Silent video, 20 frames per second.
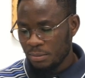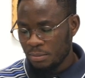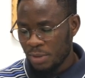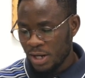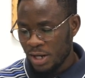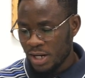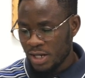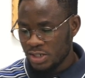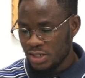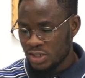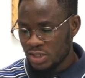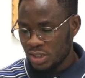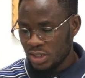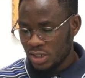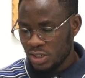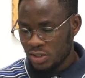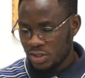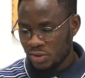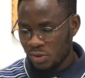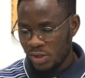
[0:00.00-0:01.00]

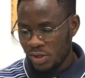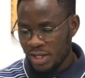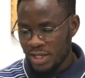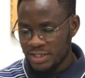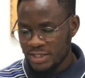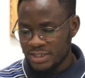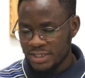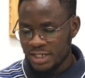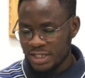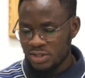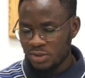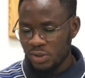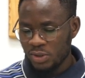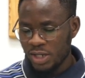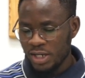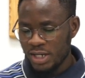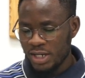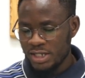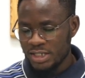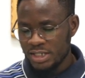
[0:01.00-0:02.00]
but to listen to
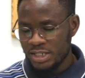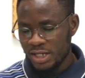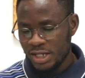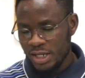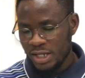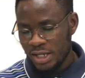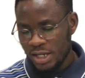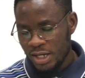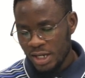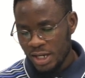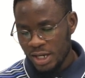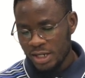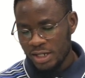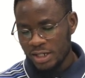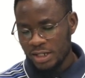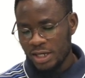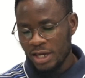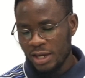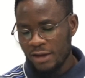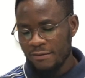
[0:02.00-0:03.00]
it
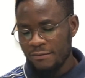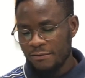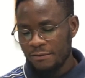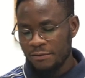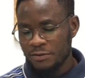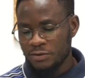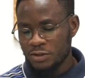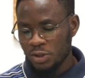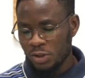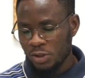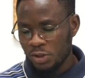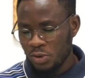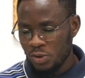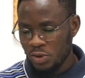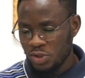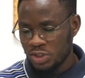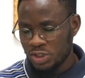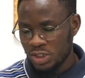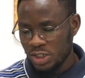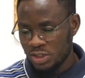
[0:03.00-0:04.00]
and give
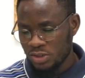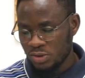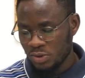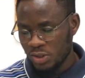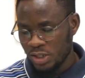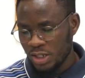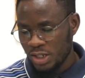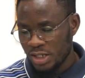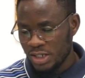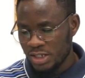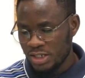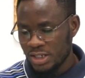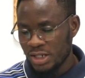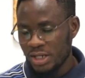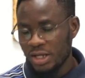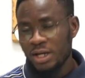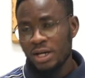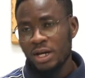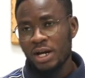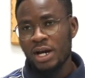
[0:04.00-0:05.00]
solution to
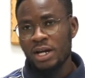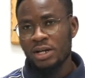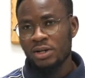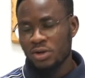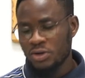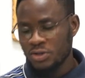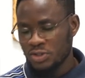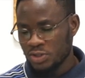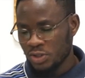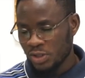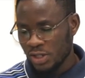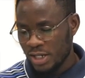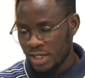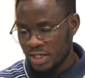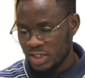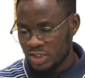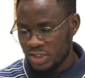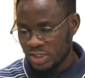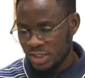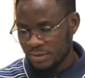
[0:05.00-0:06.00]
it and
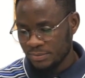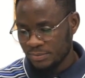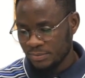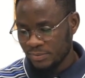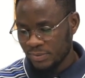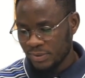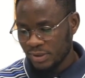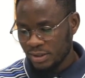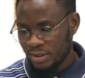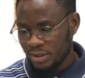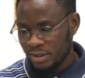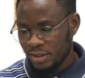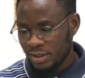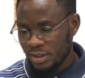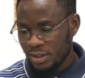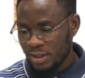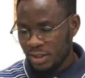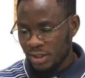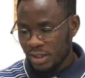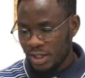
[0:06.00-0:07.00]
consolation.
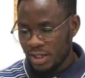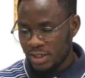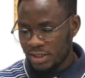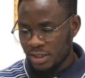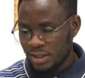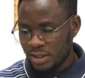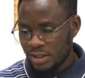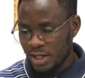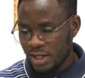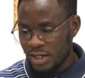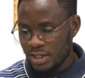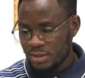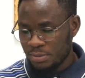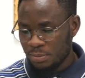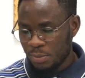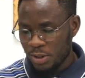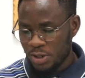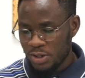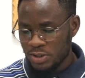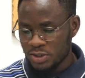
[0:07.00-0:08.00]
And
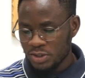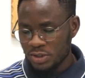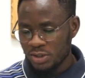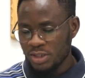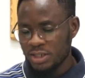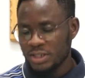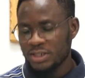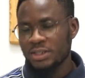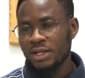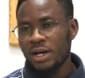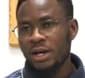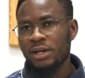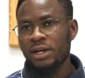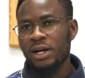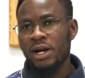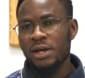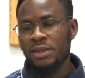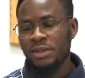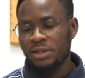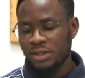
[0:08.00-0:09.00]
that person is none
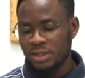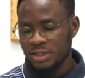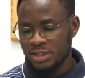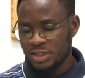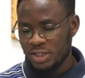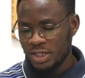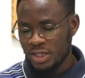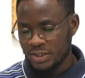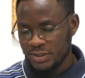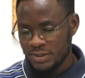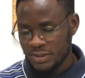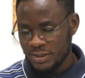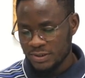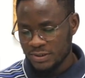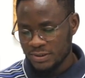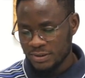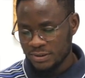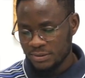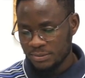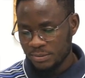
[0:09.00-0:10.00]
other than
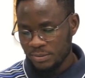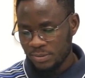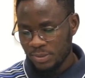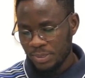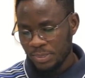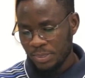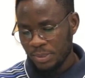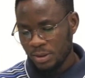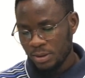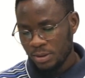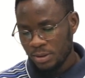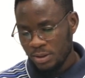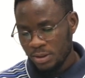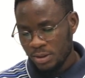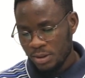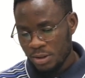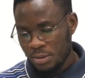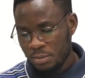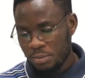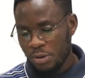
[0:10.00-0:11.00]
Jesus.
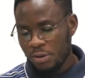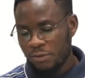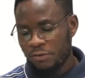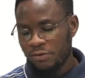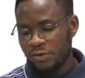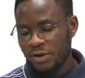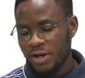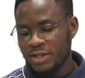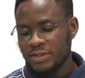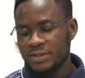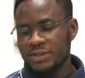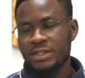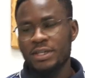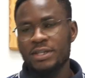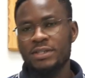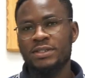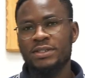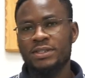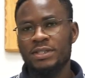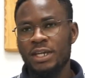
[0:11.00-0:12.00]
Pope
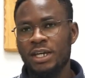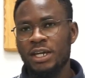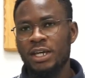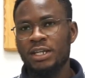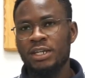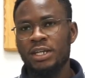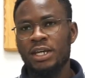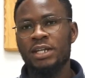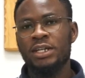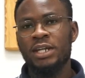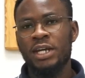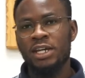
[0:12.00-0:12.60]
Francis said, and